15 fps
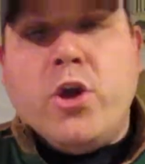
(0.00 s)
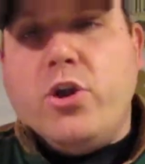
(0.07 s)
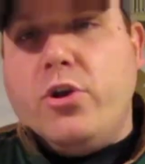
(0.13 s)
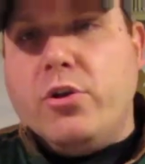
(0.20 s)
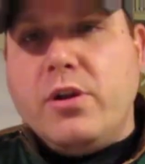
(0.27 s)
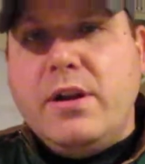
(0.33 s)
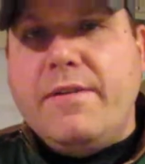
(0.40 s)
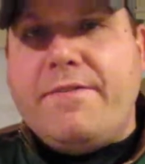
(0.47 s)

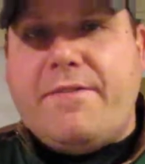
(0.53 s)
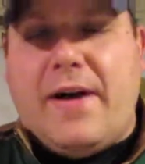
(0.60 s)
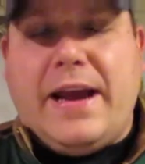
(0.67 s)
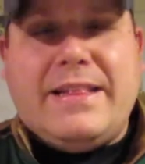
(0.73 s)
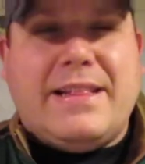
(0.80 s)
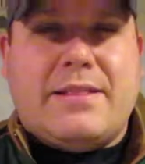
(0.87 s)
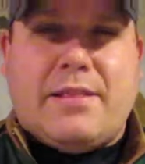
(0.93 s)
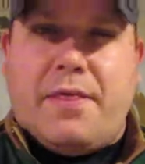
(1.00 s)
You're going to
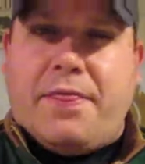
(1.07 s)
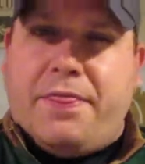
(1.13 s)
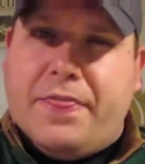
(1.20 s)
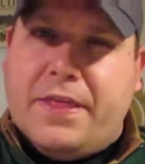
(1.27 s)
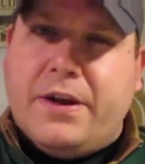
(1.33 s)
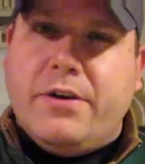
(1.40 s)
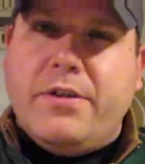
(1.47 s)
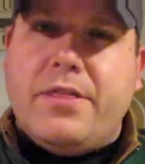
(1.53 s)
find that the
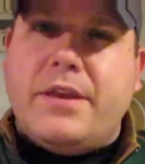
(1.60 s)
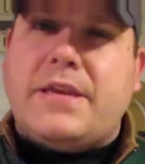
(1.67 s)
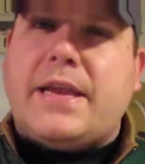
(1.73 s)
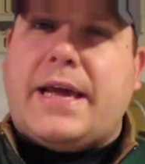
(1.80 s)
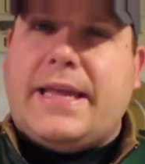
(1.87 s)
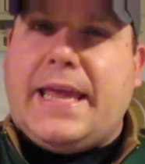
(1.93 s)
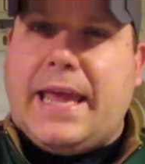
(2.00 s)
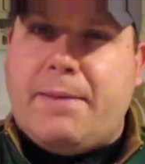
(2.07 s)
thinner the
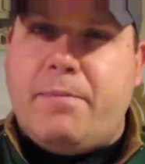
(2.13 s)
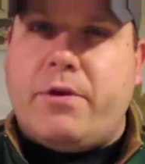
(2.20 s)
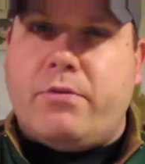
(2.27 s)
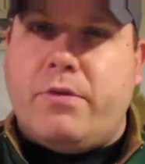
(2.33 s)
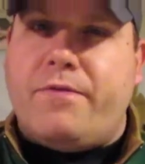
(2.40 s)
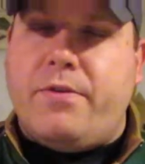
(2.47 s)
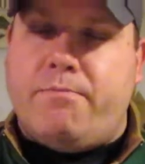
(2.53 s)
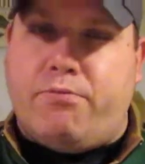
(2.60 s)

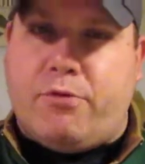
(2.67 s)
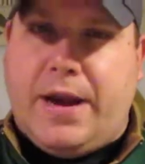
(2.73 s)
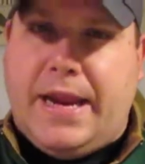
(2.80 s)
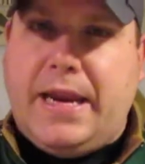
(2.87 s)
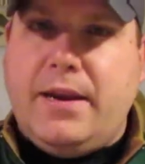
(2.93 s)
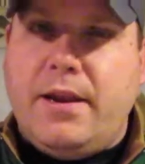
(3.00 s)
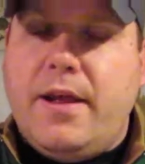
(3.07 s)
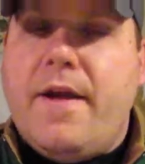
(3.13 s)
diameter of the
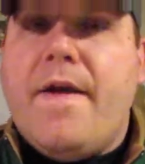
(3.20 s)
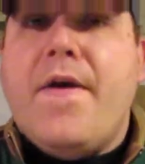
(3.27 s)
braid,